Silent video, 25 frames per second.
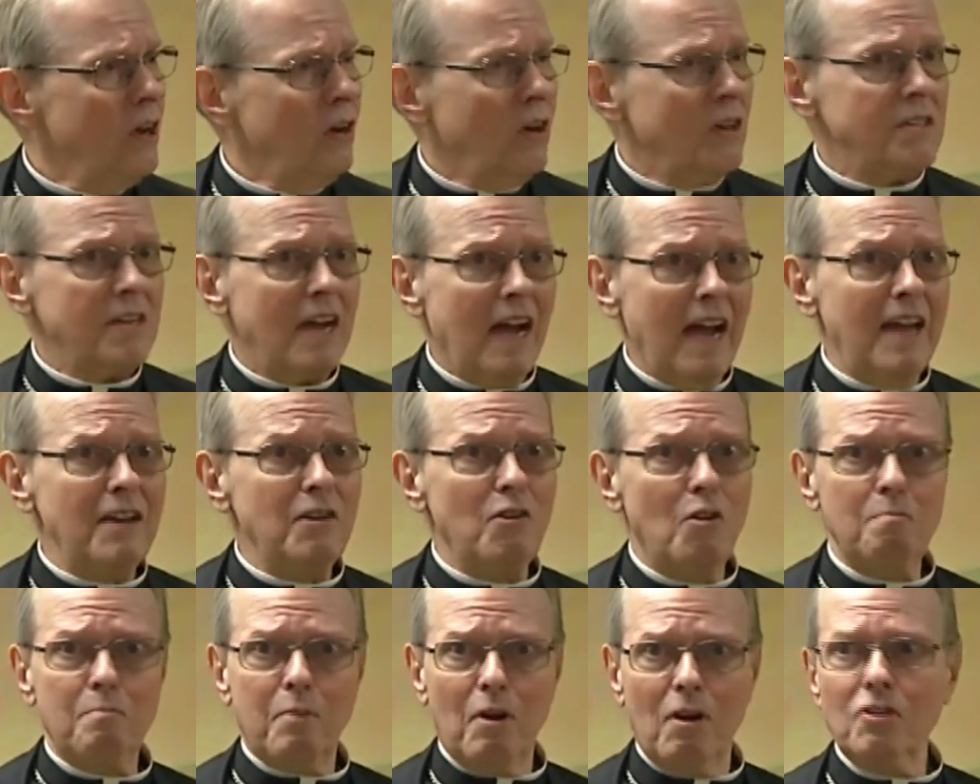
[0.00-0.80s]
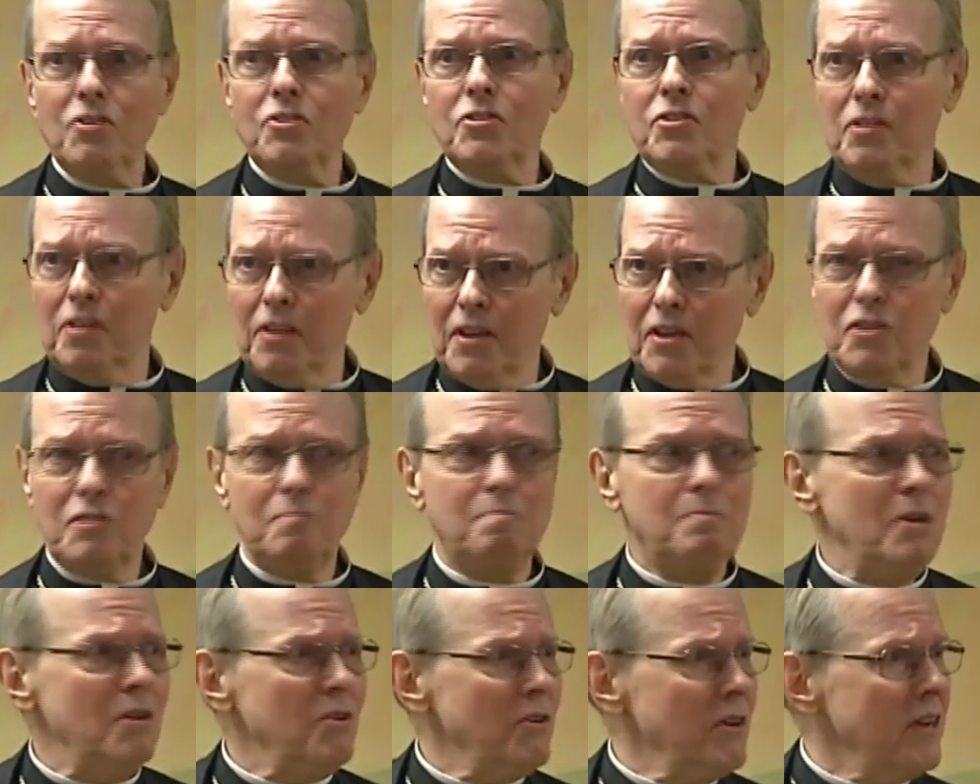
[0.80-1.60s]
because I had no personal
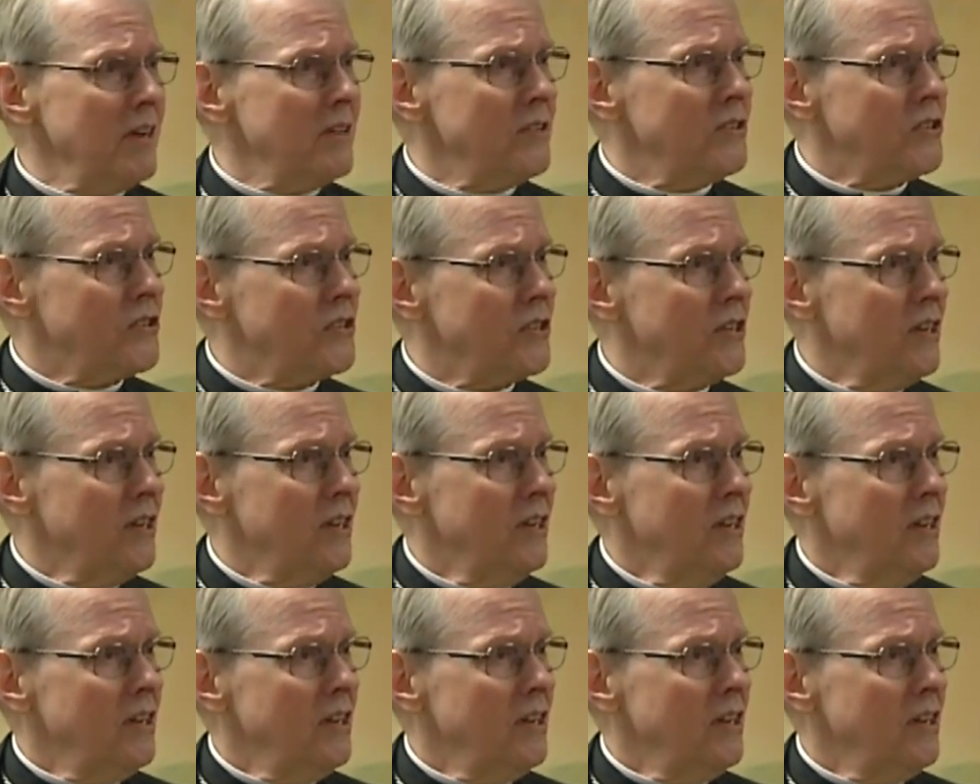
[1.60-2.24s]
experience,